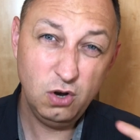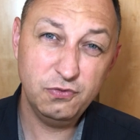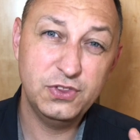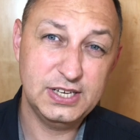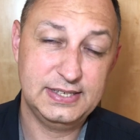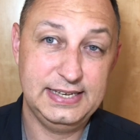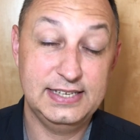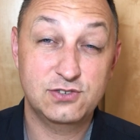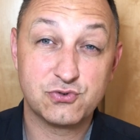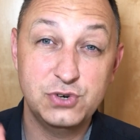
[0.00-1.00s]
of this
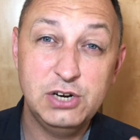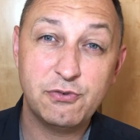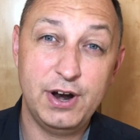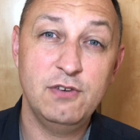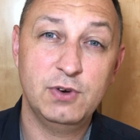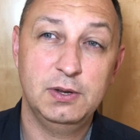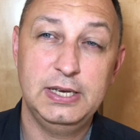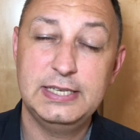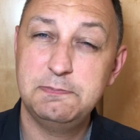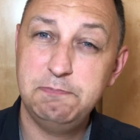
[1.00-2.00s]
is really relevant,
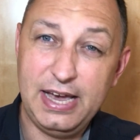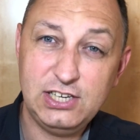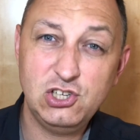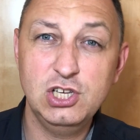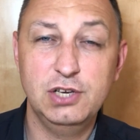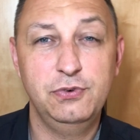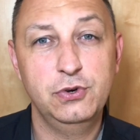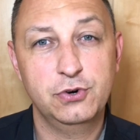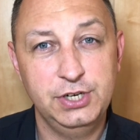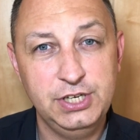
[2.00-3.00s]
especially if
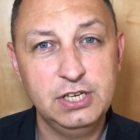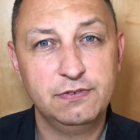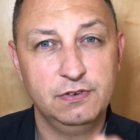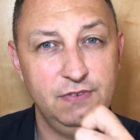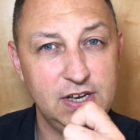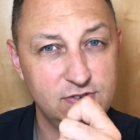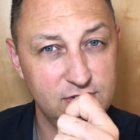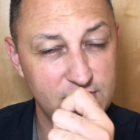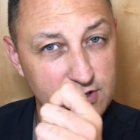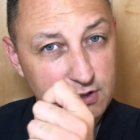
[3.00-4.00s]
you're in need of
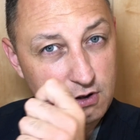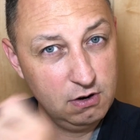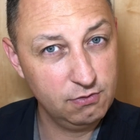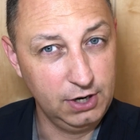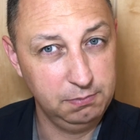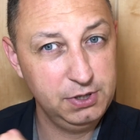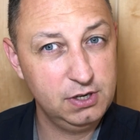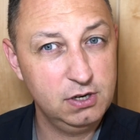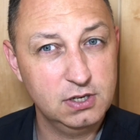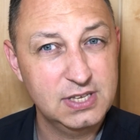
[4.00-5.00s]
investors in the long run,
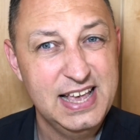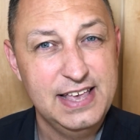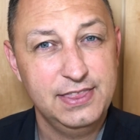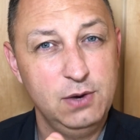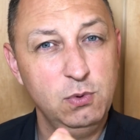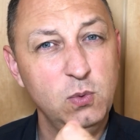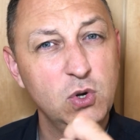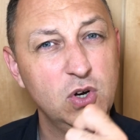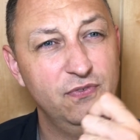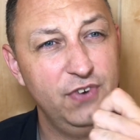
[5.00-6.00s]
because they will
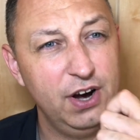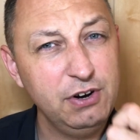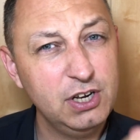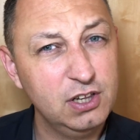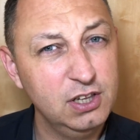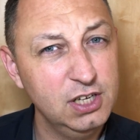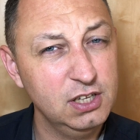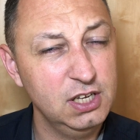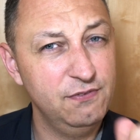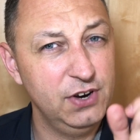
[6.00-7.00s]
look very
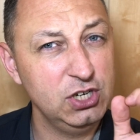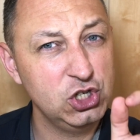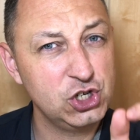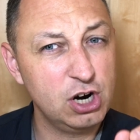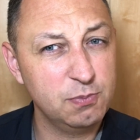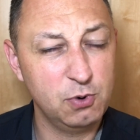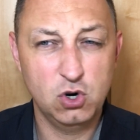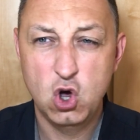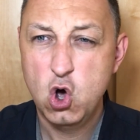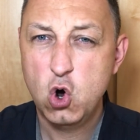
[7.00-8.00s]
clearly and very sharp on
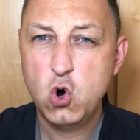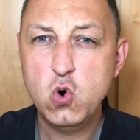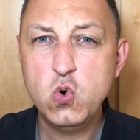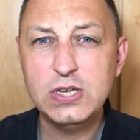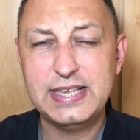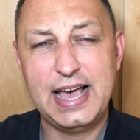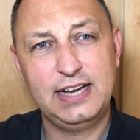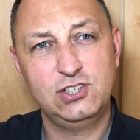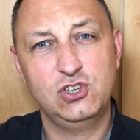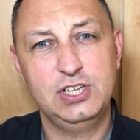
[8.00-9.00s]
who is
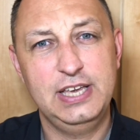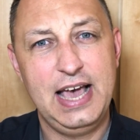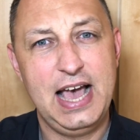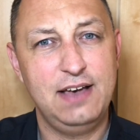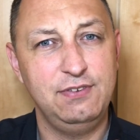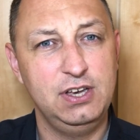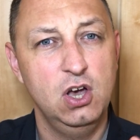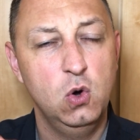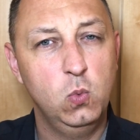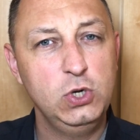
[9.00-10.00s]
actually having
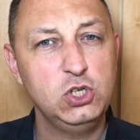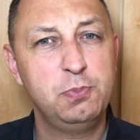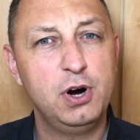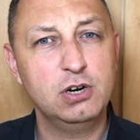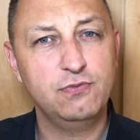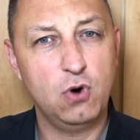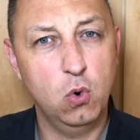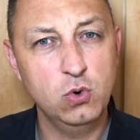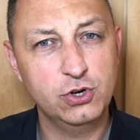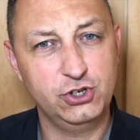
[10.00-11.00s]
which part of
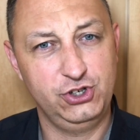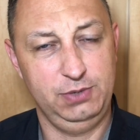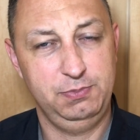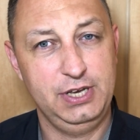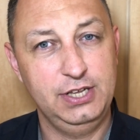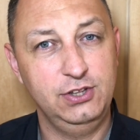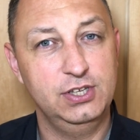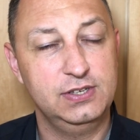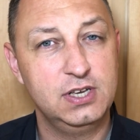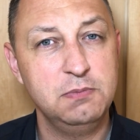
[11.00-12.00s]
ownership in
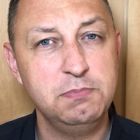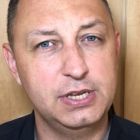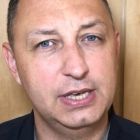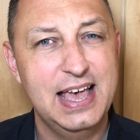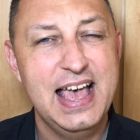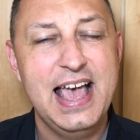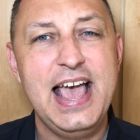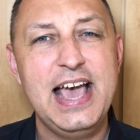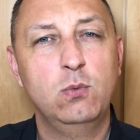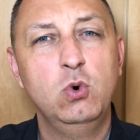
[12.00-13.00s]
this company
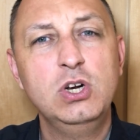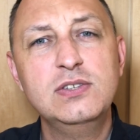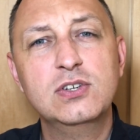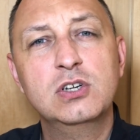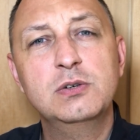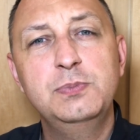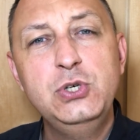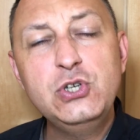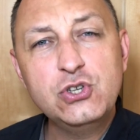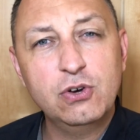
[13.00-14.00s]
and what is the
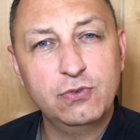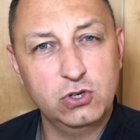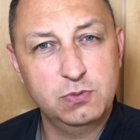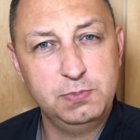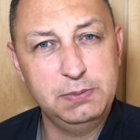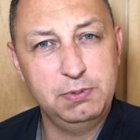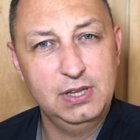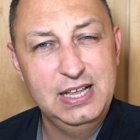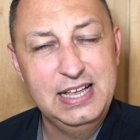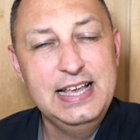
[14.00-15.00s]
contribution of those people.
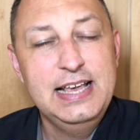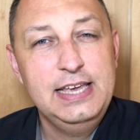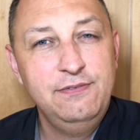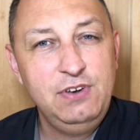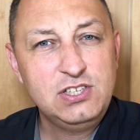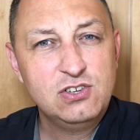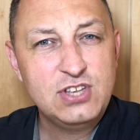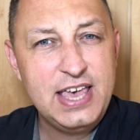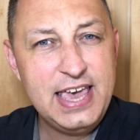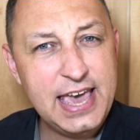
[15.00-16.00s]

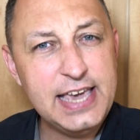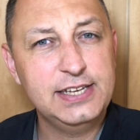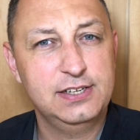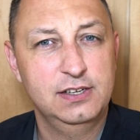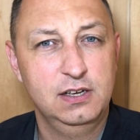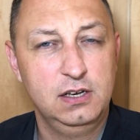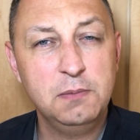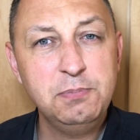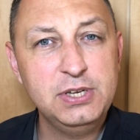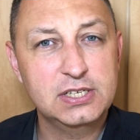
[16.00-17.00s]
Investors hate
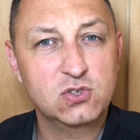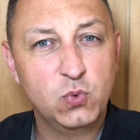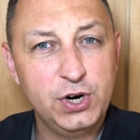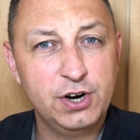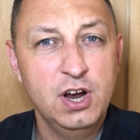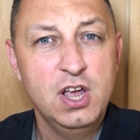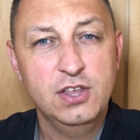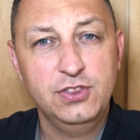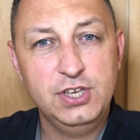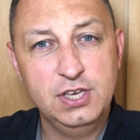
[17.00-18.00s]
companies where
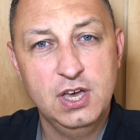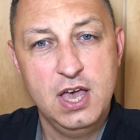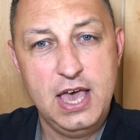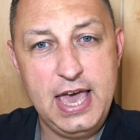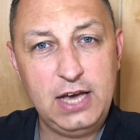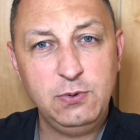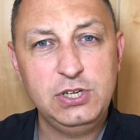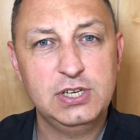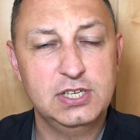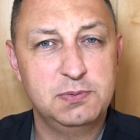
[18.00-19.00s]
the
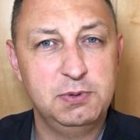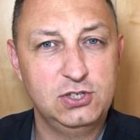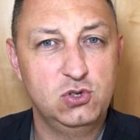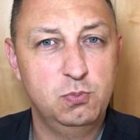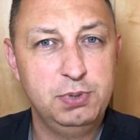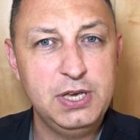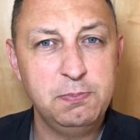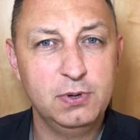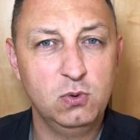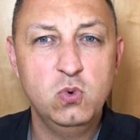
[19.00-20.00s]
equity is split to
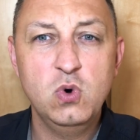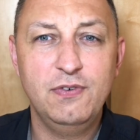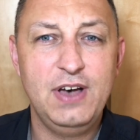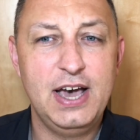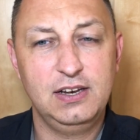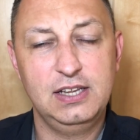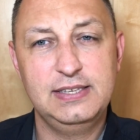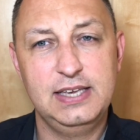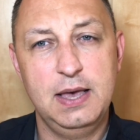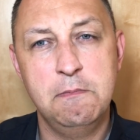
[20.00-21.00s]
people who have had, let's
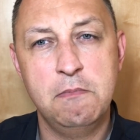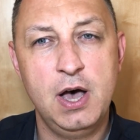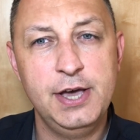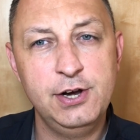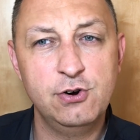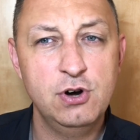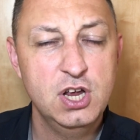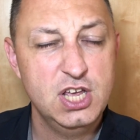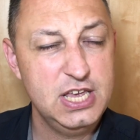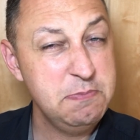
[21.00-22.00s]
say, a minor
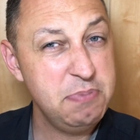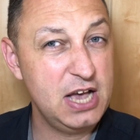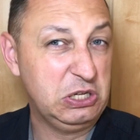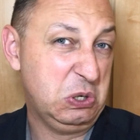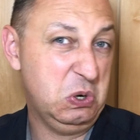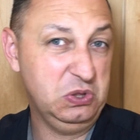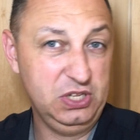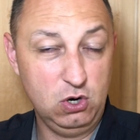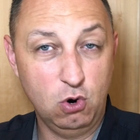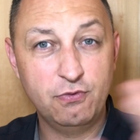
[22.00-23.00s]
impact on
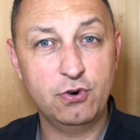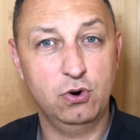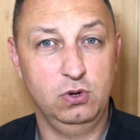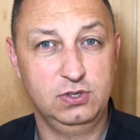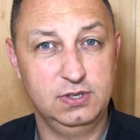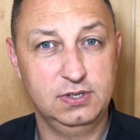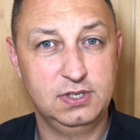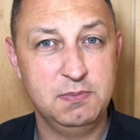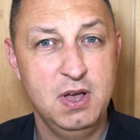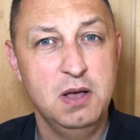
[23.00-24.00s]
the overall
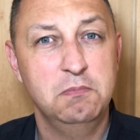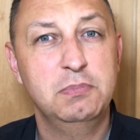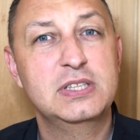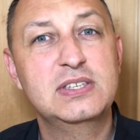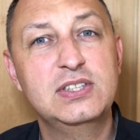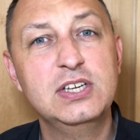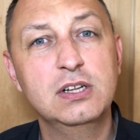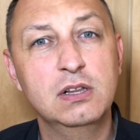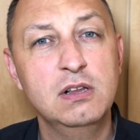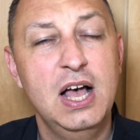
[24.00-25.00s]
system, but
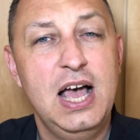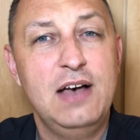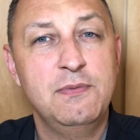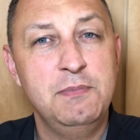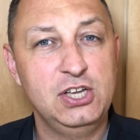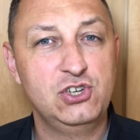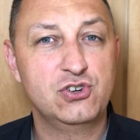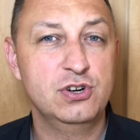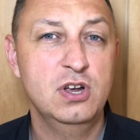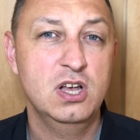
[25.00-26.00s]
still have a
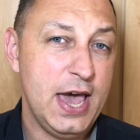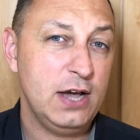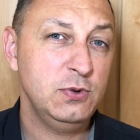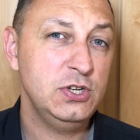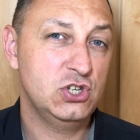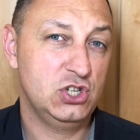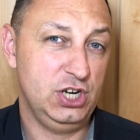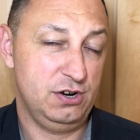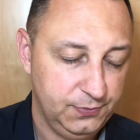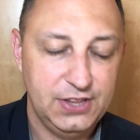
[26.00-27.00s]
major equity
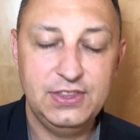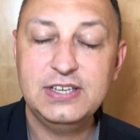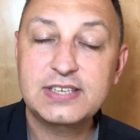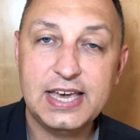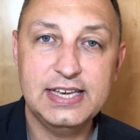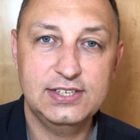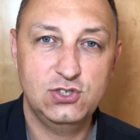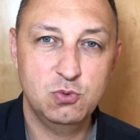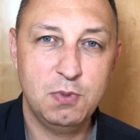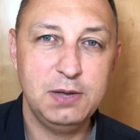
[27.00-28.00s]
share. In this case,
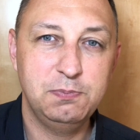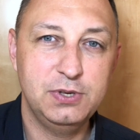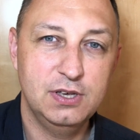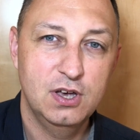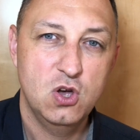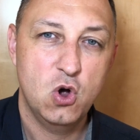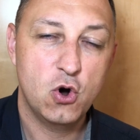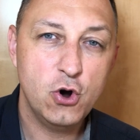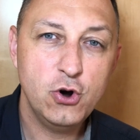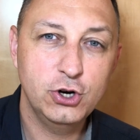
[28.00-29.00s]
you might be
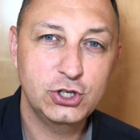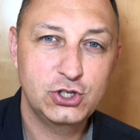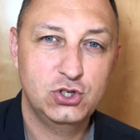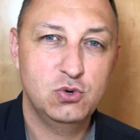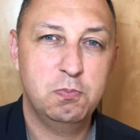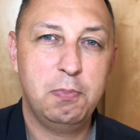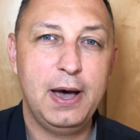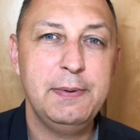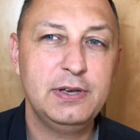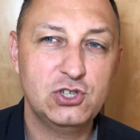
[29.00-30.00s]
urged to
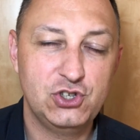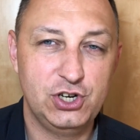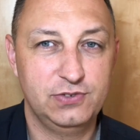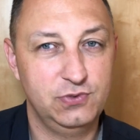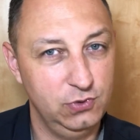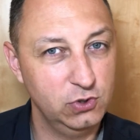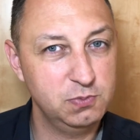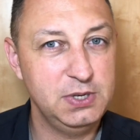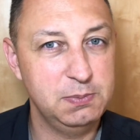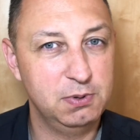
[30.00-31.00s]
buy back the shares from those
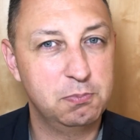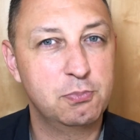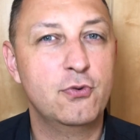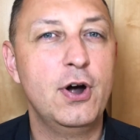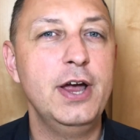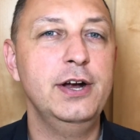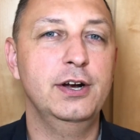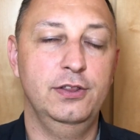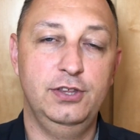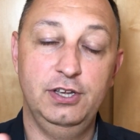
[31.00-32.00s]
people
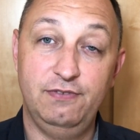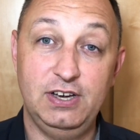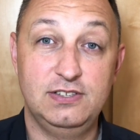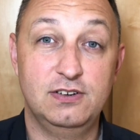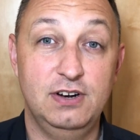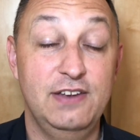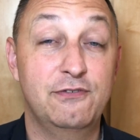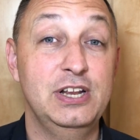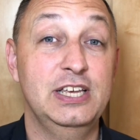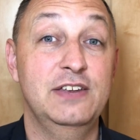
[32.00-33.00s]
prior the investor
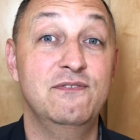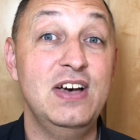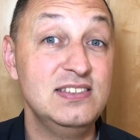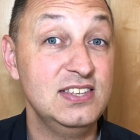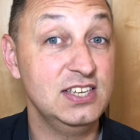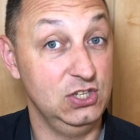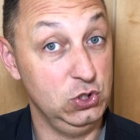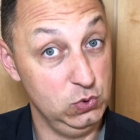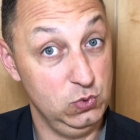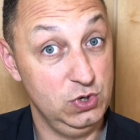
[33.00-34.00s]
really investing in
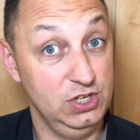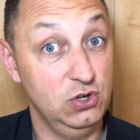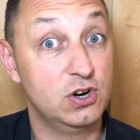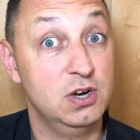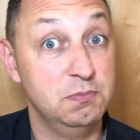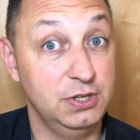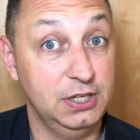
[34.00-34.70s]
you, in your company.